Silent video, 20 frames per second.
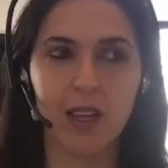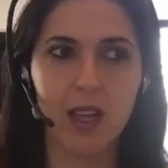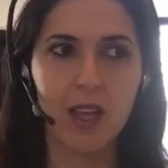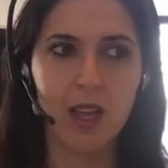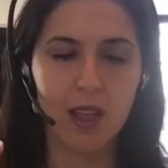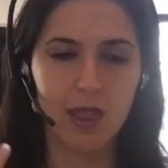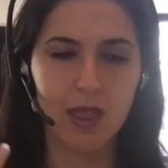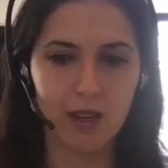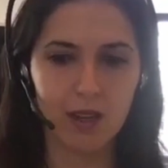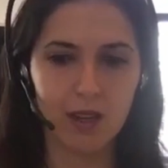
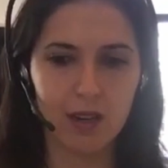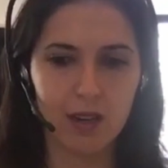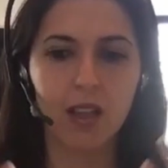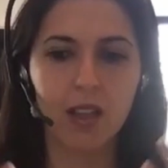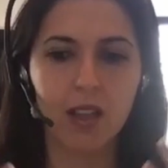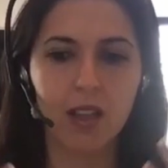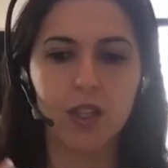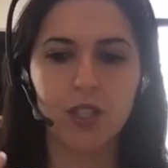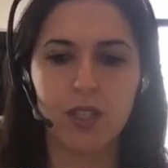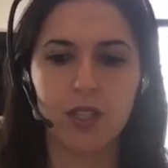the
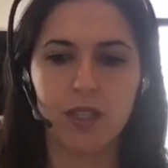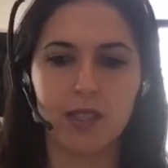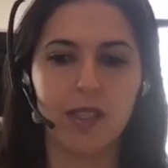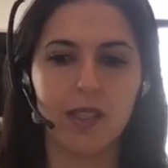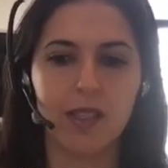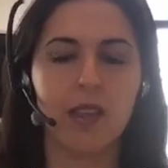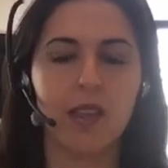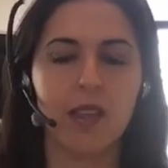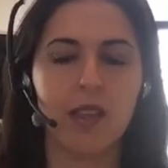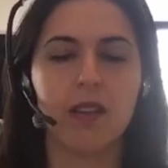knowledge, the
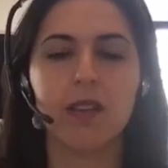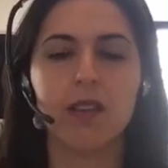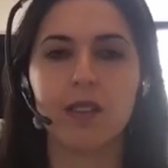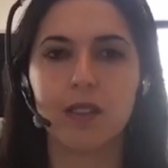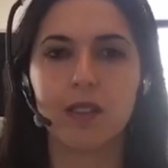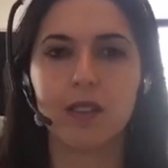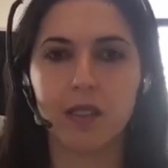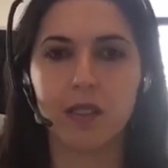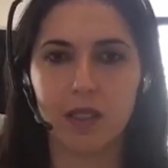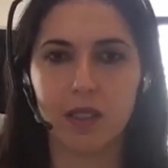skills, the
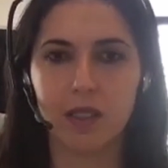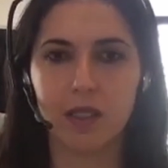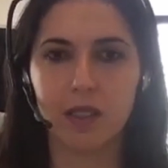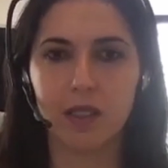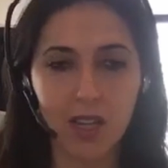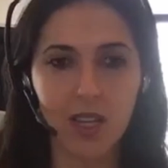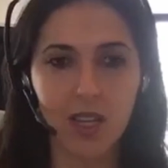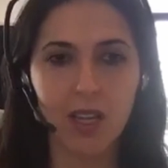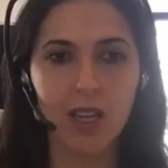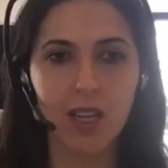
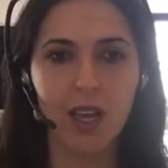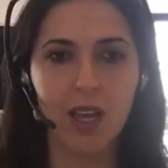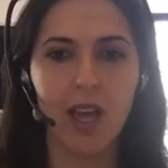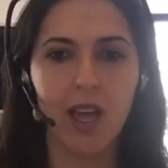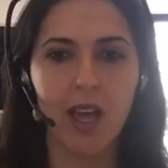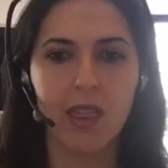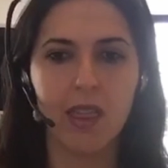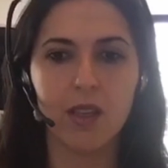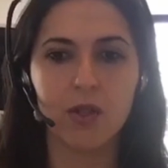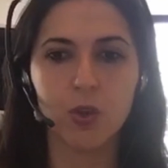community,
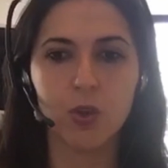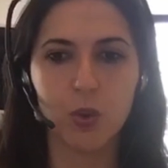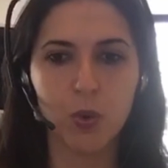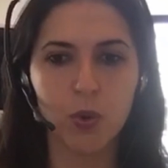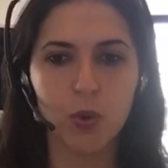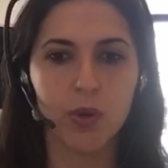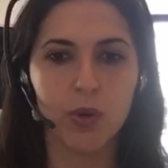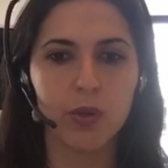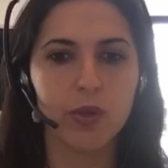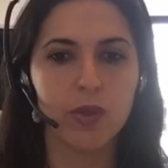and the
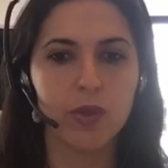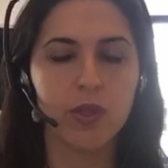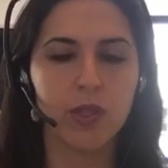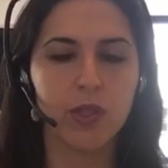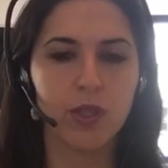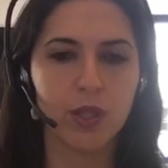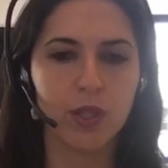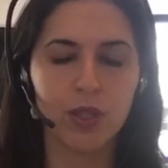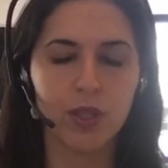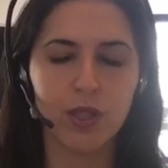tools
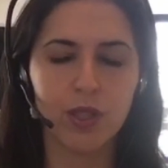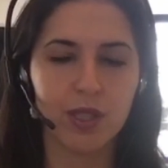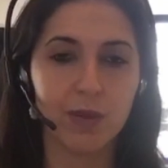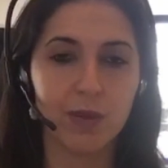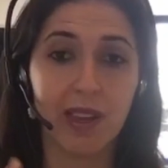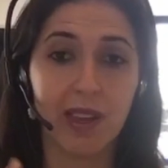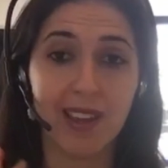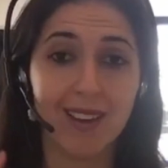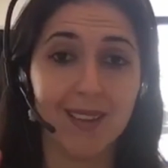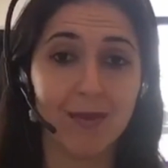to just
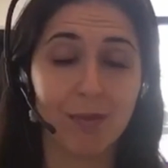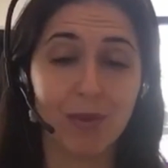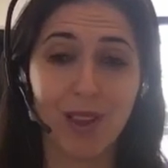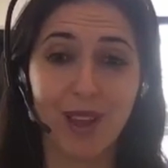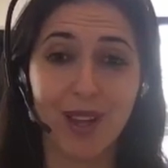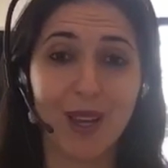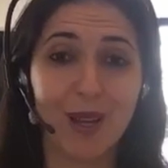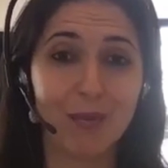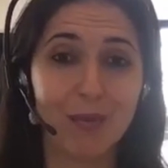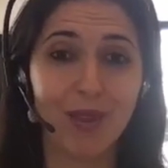make it
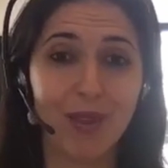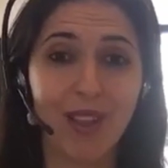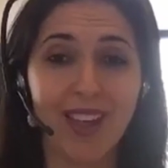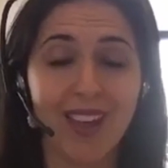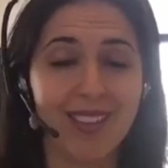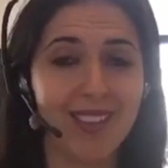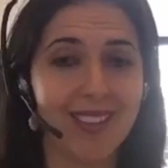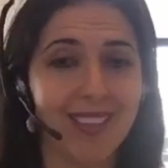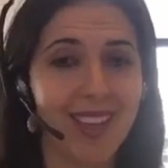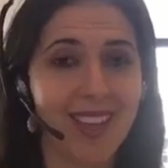plug and
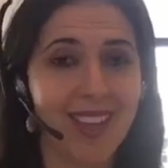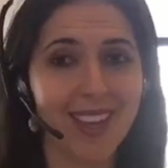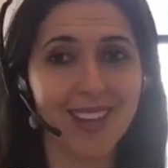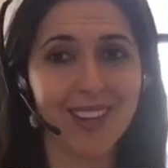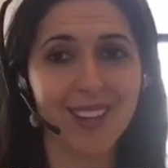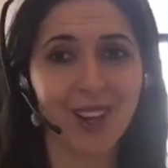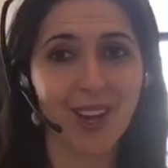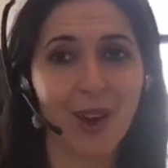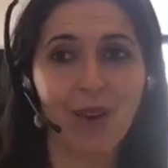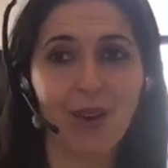play, that they
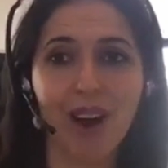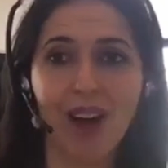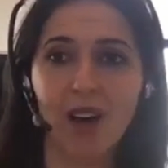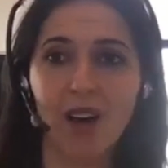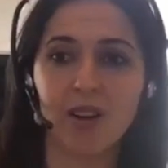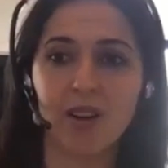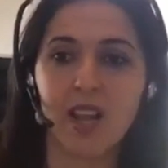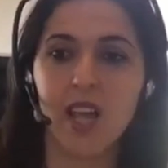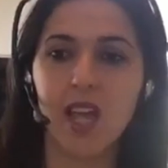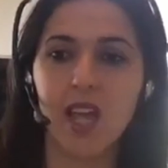can go
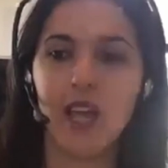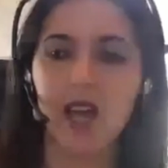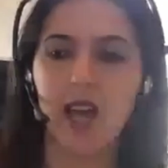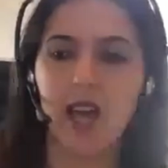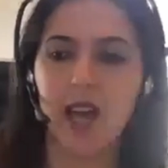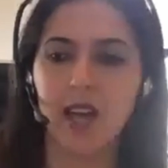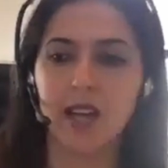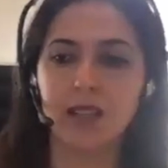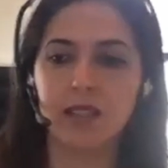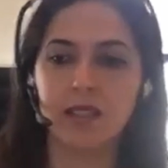out
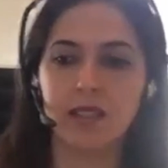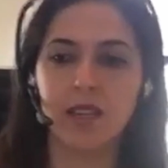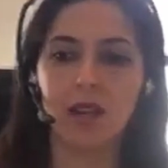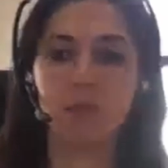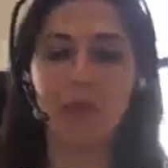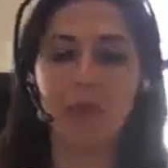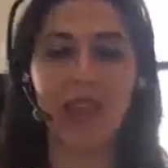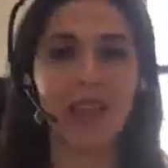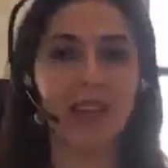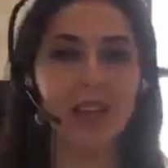and
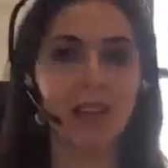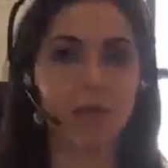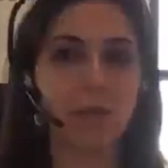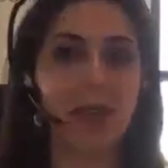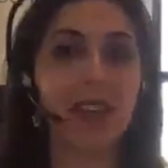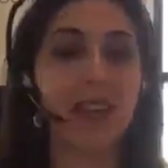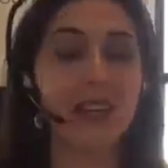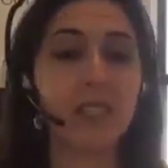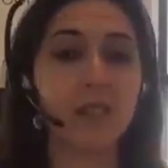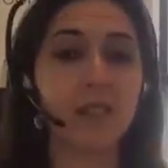make
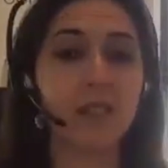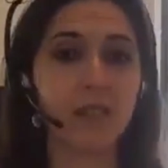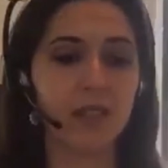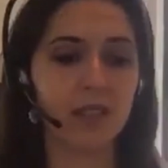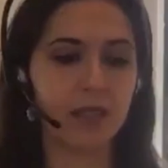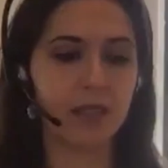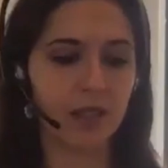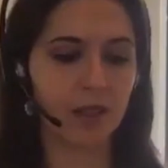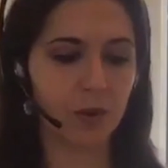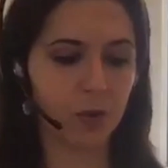a
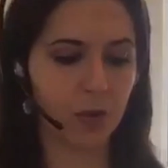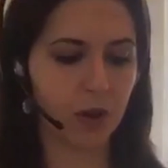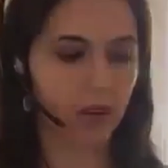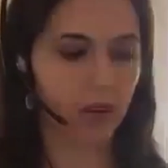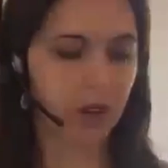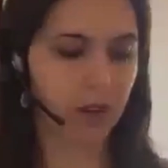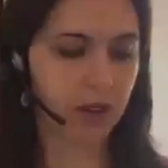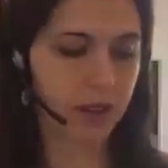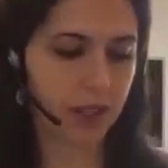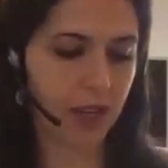difference in the
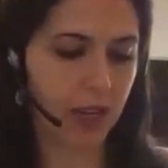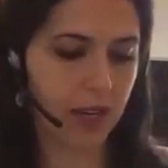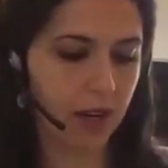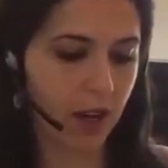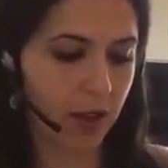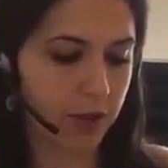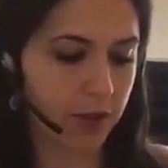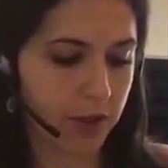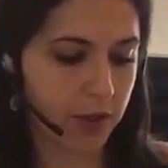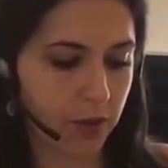world, and
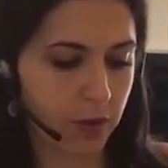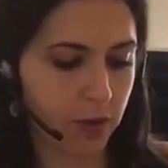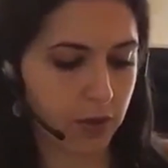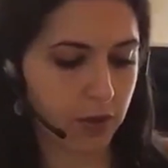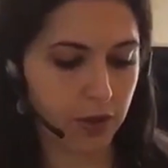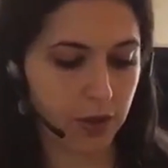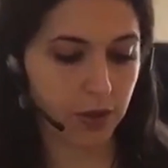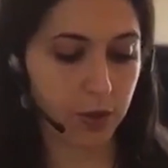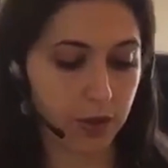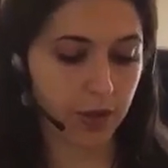also
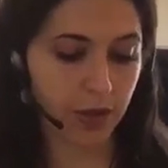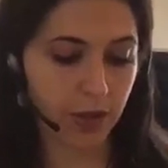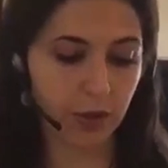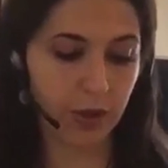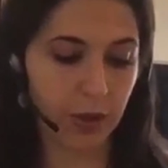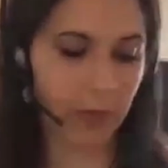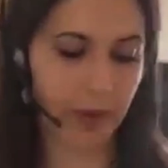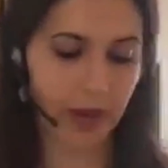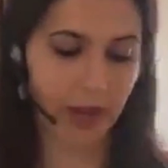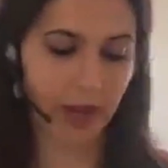do so
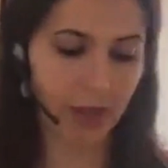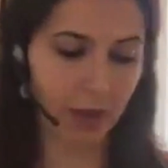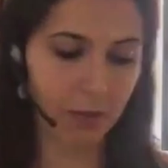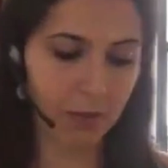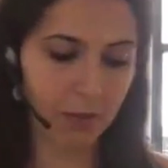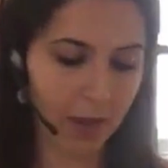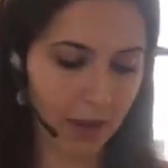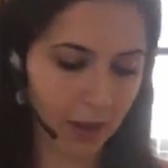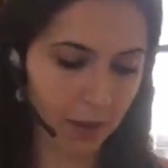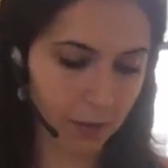in a way that
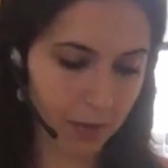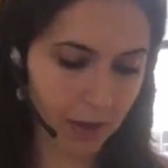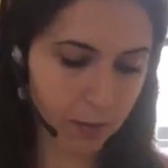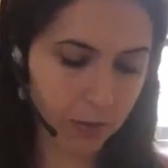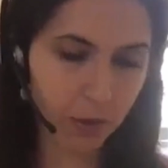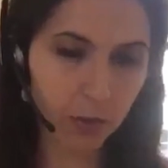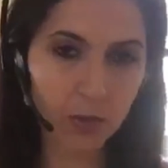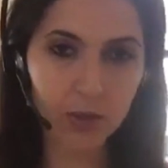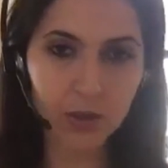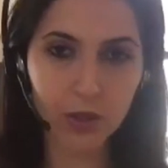many
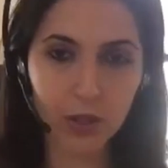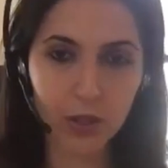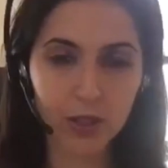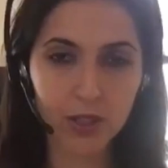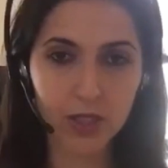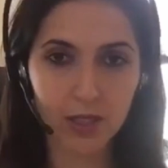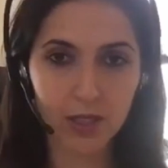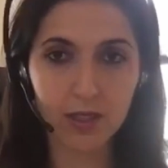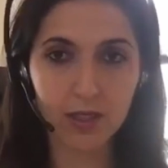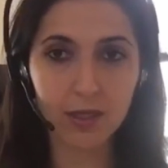people will turn
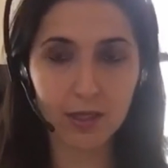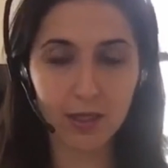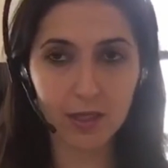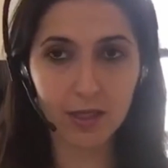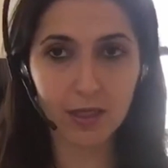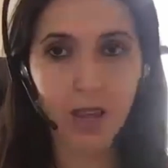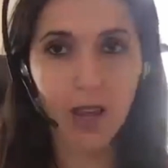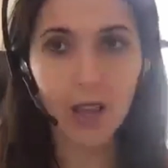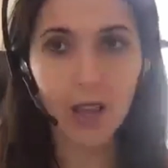to this as